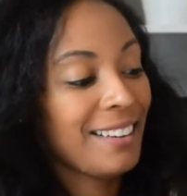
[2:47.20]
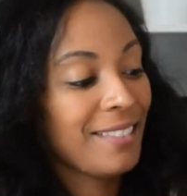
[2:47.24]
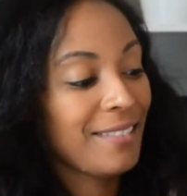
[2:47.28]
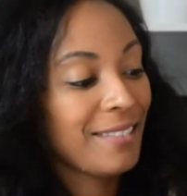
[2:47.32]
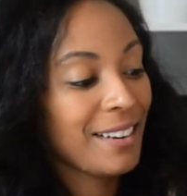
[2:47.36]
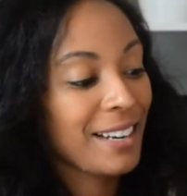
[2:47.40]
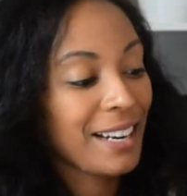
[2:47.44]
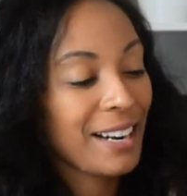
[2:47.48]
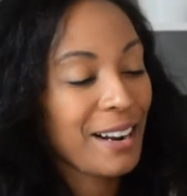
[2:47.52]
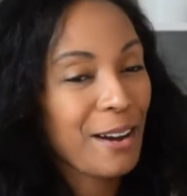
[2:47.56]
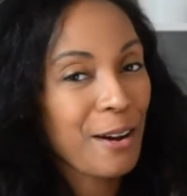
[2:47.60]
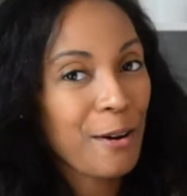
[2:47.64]

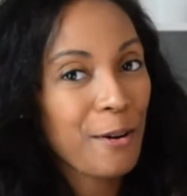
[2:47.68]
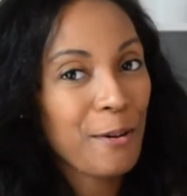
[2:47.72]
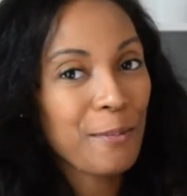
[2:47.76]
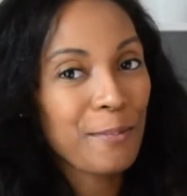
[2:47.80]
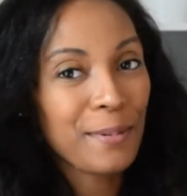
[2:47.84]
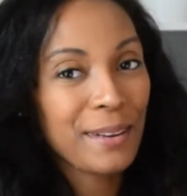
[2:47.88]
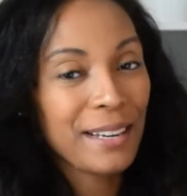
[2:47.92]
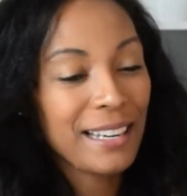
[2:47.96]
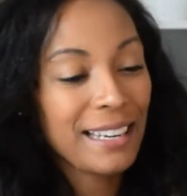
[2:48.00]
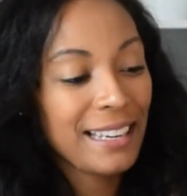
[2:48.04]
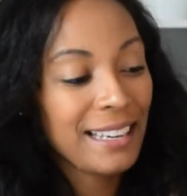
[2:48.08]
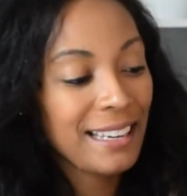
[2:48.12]
gonna
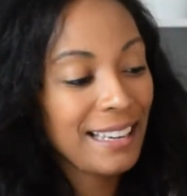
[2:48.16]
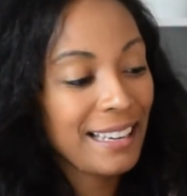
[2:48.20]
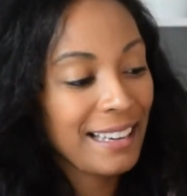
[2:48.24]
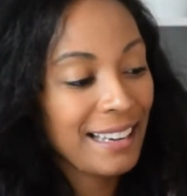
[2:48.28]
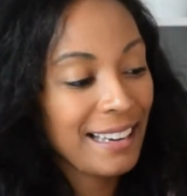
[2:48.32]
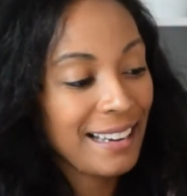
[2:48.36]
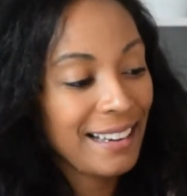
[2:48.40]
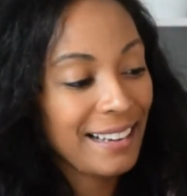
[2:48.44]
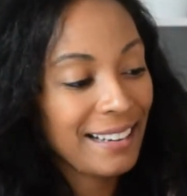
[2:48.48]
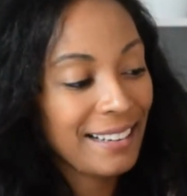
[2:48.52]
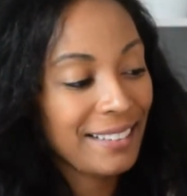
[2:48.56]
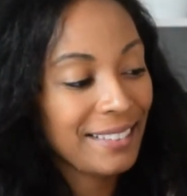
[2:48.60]
open it.
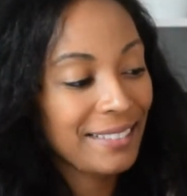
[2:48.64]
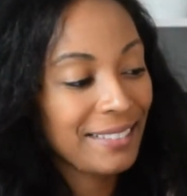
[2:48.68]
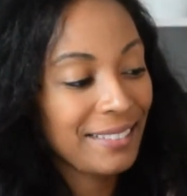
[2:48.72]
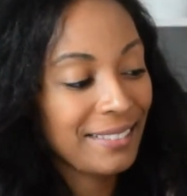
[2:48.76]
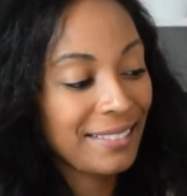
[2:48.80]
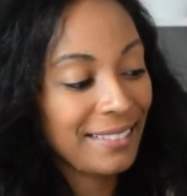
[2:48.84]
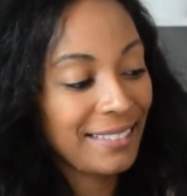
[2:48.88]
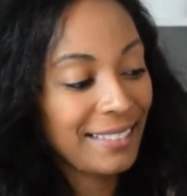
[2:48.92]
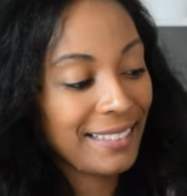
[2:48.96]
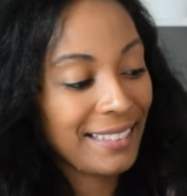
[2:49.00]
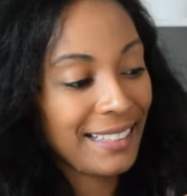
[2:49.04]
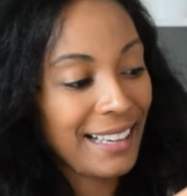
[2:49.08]

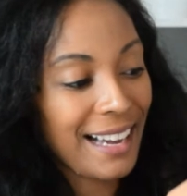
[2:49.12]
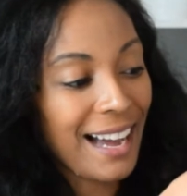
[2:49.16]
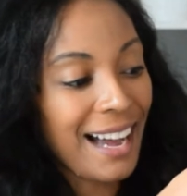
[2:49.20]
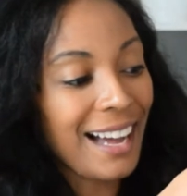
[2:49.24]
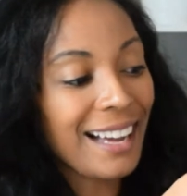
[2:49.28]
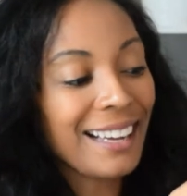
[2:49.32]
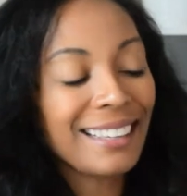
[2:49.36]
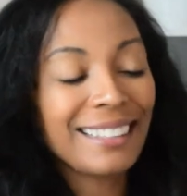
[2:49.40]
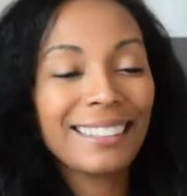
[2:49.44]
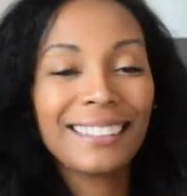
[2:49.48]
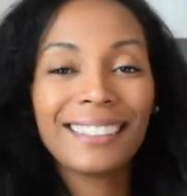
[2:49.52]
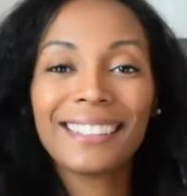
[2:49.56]

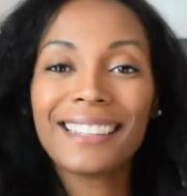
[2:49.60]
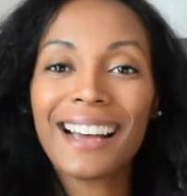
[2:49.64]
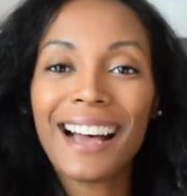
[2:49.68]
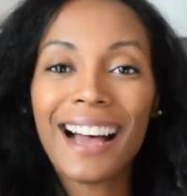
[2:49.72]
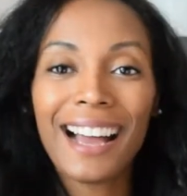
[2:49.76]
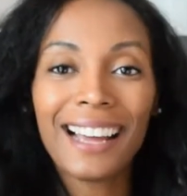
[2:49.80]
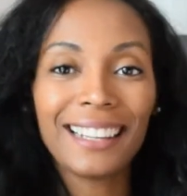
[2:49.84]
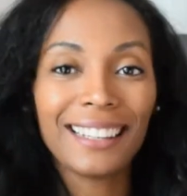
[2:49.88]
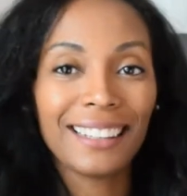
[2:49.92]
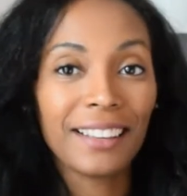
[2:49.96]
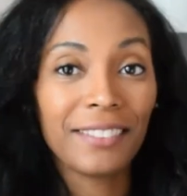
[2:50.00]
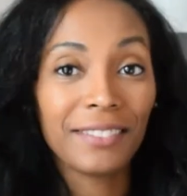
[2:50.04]

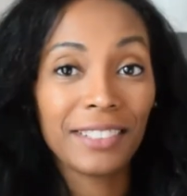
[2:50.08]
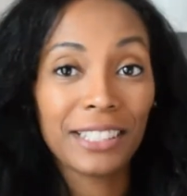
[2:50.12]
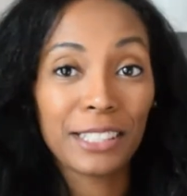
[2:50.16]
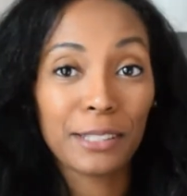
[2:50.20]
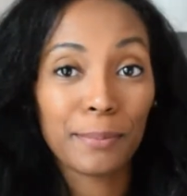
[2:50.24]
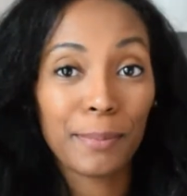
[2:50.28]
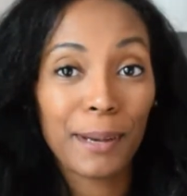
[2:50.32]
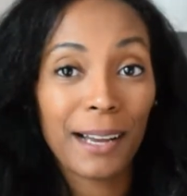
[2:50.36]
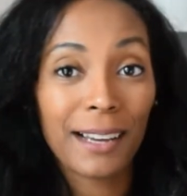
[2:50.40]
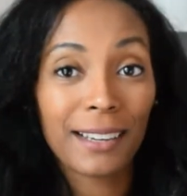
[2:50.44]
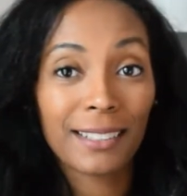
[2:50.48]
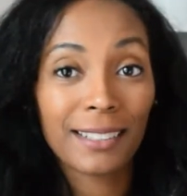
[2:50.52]
I love these
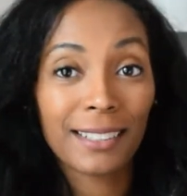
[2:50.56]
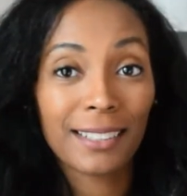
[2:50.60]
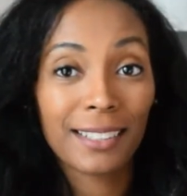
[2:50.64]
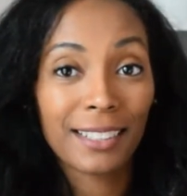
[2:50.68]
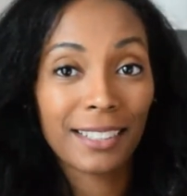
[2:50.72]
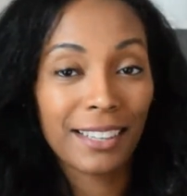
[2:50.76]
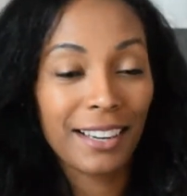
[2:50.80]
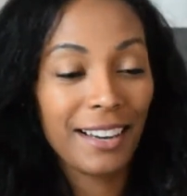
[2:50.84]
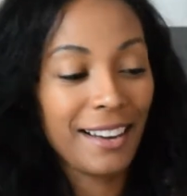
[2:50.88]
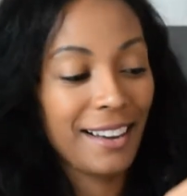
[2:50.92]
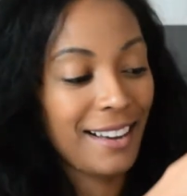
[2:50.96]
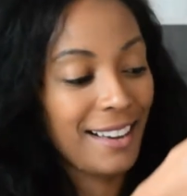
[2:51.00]
boxes,
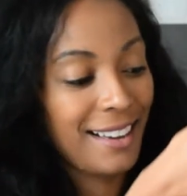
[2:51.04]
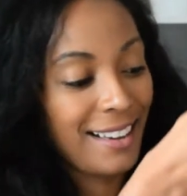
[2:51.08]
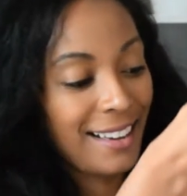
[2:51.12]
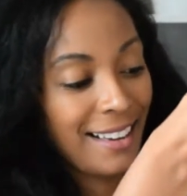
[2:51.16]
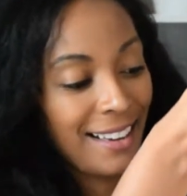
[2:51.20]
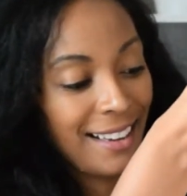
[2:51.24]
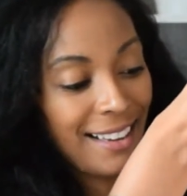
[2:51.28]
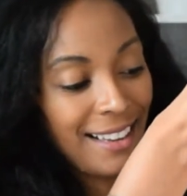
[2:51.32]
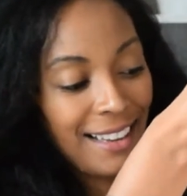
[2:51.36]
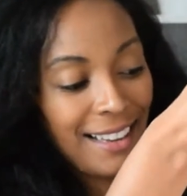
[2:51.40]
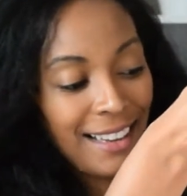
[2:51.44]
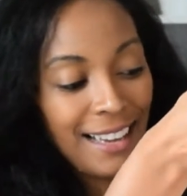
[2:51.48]
y'all.
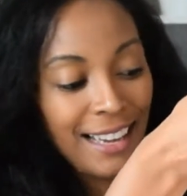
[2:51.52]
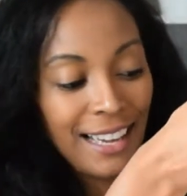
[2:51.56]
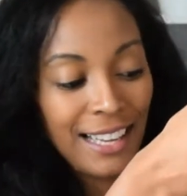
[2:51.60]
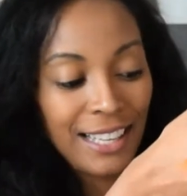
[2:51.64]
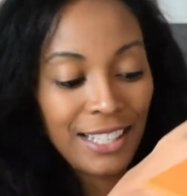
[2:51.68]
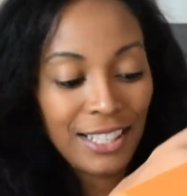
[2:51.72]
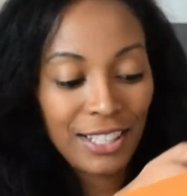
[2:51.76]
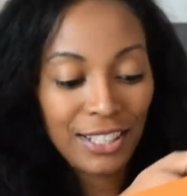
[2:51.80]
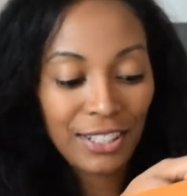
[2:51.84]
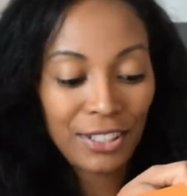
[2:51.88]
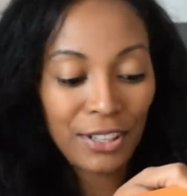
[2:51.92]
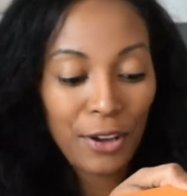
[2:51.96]

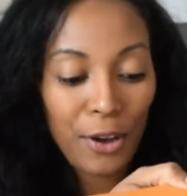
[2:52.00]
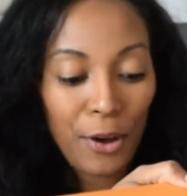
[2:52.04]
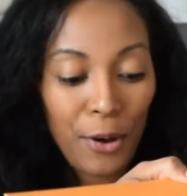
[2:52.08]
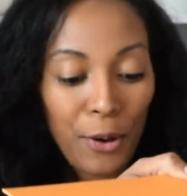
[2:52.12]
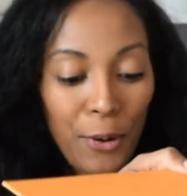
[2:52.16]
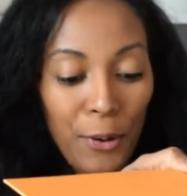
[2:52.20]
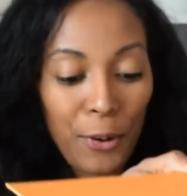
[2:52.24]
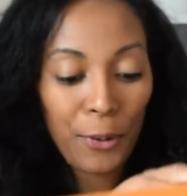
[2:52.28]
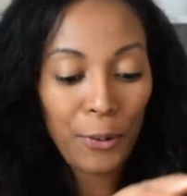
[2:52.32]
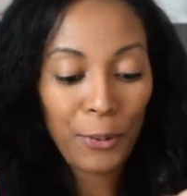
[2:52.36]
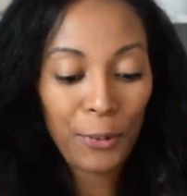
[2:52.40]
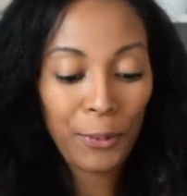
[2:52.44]

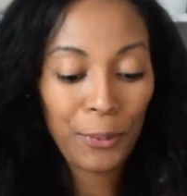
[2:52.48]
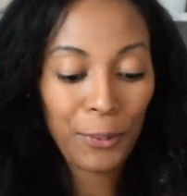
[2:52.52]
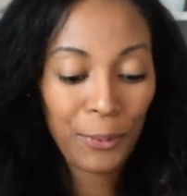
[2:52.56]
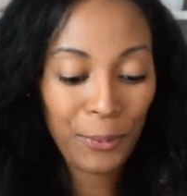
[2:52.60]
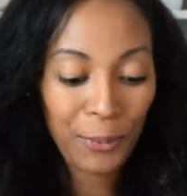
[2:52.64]
So,